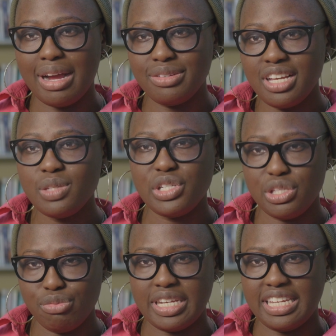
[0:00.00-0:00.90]
around us, which
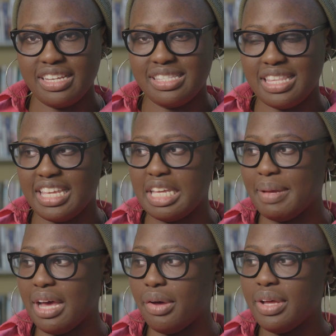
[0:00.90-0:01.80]
is really nice to think
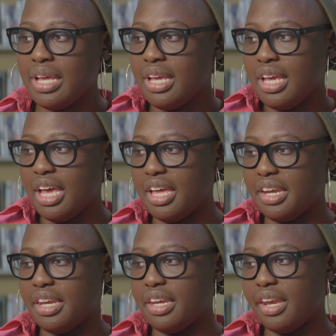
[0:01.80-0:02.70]
about.
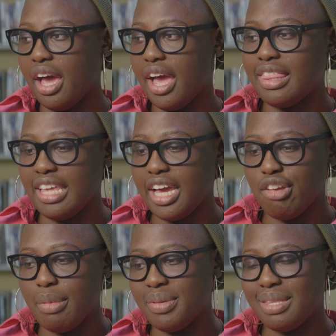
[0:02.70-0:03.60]
And I think I
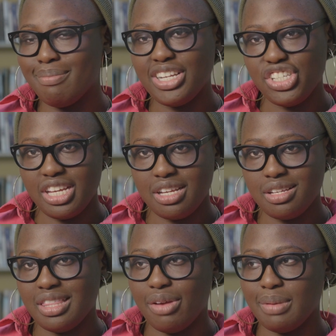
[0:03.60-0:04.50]
remembered the magic,
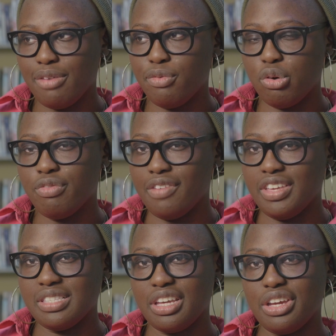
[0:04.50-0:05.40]
and that was about 4 or 5
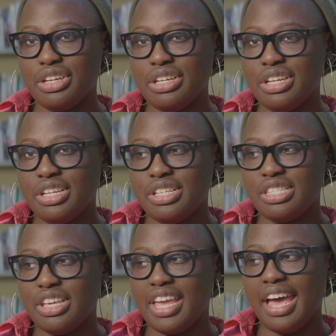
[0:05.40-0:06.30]
years ago.
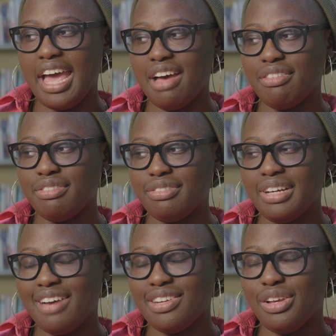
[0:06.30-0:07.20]
So yeah,
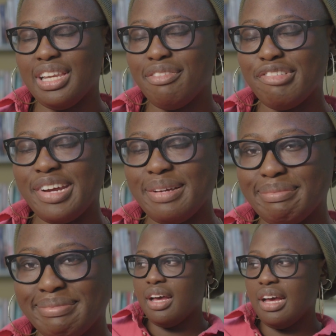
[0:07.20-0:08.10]
I have a lot of love for it.
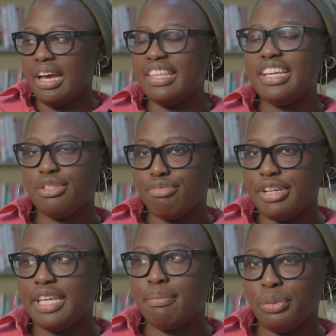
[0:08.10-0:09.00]
I think it's
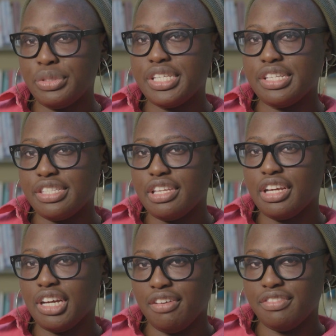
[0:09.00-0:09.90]
really important to
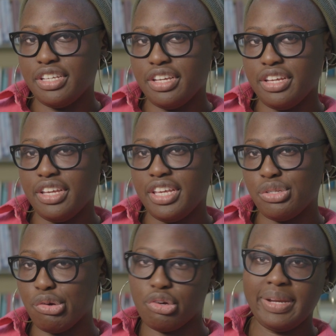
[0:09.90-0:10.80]
look after
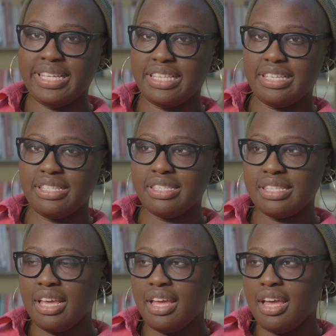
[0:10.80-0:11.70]
historical places